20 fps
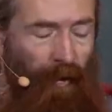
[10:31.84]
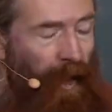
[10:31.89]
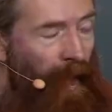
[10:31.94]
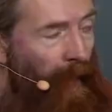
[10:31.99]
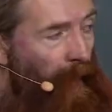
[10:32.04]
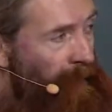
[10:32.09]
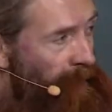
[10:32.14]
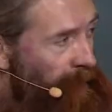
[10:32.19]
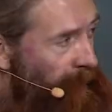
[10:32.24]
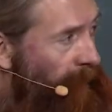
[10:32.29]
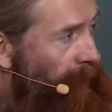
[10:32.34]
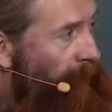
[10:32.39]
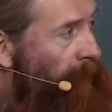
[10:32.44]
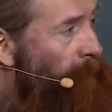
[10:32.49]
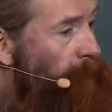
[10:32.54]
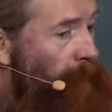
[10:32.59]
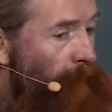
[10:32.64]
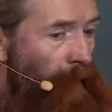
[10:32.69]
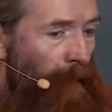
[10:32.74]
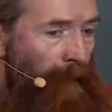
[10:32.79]
the idea
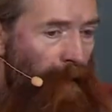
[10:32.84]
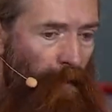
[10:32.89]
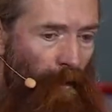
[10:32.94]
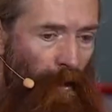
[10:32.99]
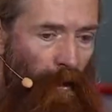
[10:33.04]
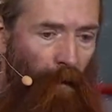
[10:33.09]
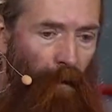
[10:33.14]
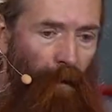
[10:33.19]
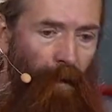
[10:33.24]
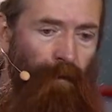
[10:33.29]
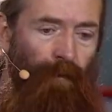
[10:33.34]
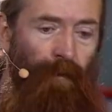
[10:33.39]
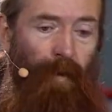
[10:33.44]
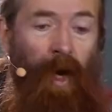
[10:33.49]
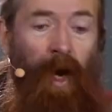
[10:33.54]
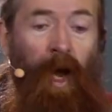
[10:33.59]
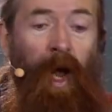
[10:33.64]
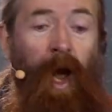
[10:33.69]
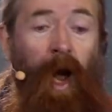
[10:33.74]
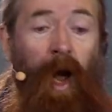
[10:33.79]
plausible.
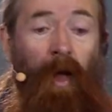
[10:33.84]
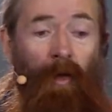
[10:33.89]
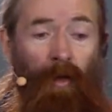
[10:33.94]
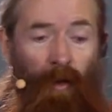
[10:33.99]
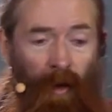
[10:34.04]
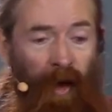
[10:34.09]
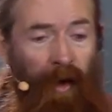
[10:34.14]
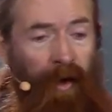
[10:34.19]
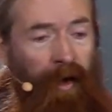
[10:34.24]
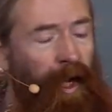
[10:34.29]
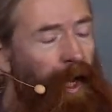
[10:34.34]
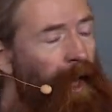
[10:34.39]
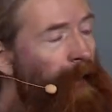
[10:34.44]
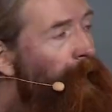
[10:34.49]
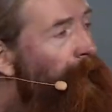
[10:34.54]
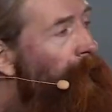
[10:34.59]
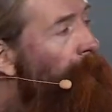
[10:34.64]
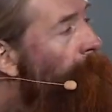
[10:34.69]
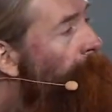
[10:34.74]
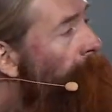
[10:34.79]
And this
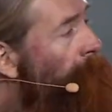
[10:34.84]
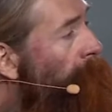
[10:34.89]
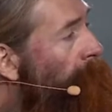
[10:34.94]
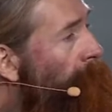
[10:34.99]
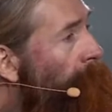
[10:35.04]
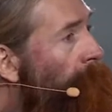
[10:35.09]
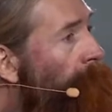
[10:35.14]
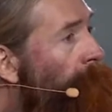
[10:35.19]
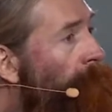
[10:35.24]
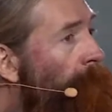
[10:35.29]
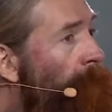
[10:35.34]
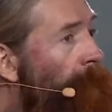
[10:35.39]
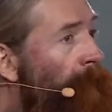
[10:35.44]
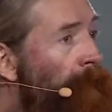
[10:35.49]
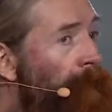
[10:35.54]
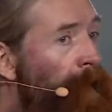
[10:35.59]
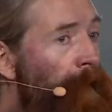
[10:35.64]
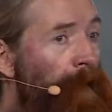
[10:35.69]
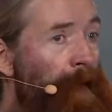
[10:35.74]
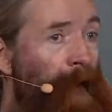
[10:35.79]
here is the
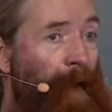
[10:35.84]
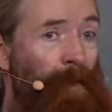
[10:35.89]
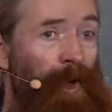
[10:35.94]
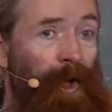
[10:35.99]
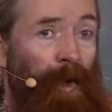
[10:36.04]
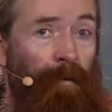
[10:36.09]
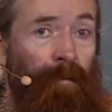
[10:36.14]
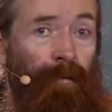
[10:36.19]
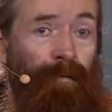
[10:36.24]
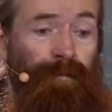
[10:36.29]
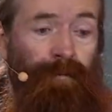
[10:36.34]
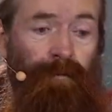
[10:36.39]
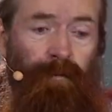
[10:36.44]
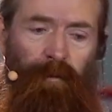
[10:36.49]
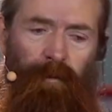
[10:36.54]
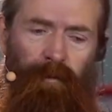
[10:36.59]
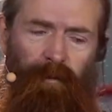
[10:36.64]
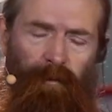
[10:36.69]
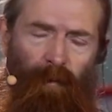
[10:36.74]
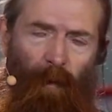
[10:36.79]
misconception.
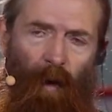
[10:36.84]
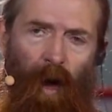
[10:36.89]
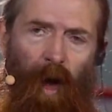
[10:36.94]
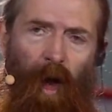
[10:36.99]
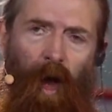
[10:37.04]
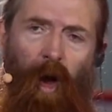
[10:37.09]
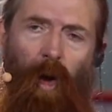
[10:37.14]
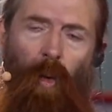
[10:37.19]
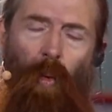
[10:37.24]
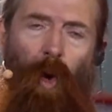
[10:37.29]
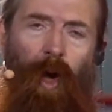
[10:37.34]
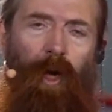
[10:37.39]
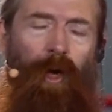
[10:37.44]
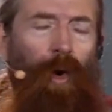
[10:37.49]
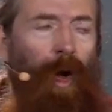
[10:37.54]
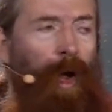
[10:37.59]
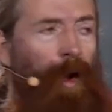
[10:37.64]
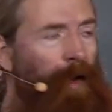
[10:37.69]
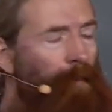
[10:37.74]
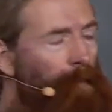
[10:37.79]
When
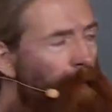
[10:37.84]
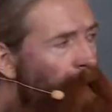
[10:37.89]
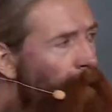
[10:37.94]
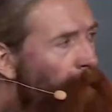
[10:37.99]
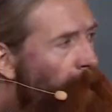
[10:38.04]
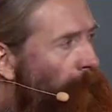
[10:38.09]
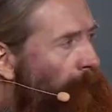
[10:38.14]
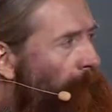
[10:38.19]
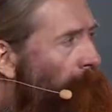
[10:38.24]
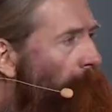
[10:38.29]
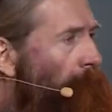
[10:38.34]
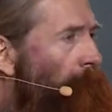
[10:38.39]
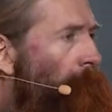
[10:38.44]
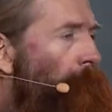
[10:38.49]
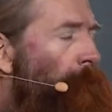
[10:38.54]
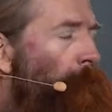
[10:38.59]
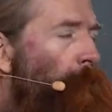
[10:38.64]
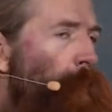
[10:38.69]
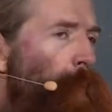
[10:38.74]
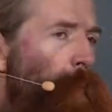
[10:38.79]
you ask people
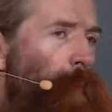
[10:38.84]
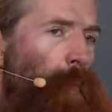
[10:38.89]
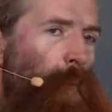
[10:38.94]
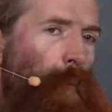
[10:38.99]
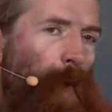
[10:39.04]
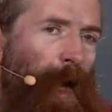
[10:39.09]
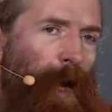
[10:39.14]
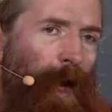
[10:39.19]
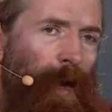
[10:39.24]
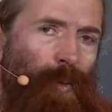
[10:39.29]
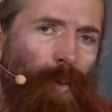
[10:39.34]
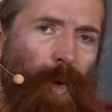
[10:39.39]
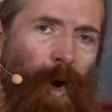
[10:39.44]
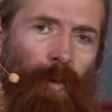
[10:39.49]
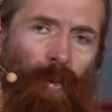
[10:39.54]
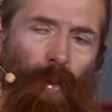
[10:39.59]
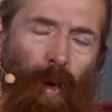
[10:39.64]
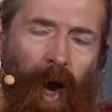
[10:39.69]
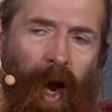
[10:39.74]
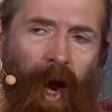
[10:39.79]
in
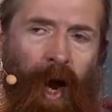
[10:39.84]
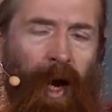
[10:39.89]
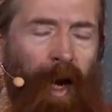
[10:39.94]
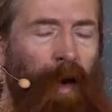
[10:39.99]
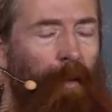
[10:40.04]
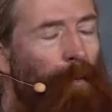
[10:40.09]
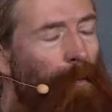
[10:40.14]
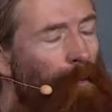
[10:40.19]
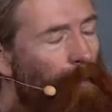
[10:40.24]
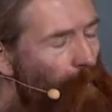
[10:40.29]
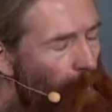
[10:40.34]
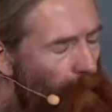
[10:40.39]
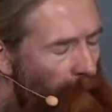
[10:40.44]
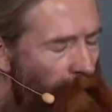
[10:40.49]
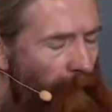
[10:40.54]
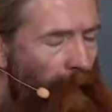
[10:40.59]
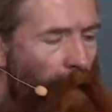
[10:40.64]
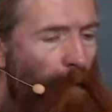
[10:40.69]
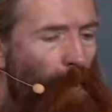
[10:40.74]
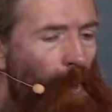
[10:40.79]
what way
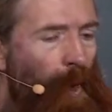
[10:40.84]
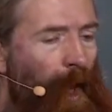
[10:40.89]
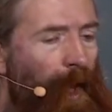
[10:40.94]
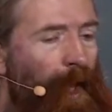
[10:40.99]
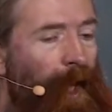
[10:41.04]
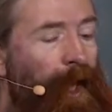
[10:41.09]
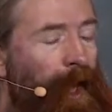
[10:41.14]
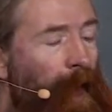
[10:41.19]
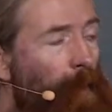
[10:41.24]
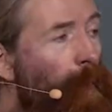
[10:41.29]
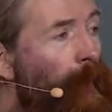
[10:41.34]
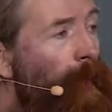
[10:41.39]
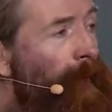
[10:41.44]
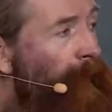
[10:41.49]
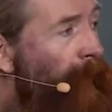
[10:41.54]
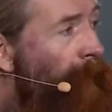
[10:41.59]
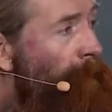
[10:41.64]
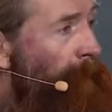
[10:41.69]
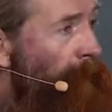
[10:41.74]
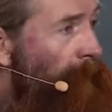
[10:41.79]
someone, someone
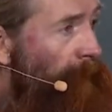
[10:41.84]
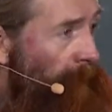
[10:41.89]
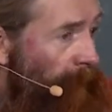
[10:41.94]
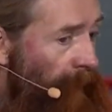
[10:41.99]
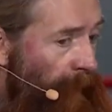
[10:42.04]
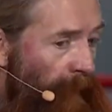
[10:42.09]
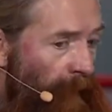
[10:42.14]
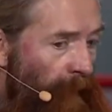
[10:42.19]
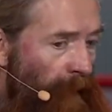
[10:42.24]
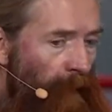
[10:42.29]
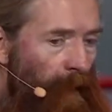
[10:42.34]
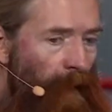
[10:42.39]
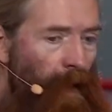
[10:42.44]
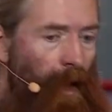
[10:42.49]
can be sick,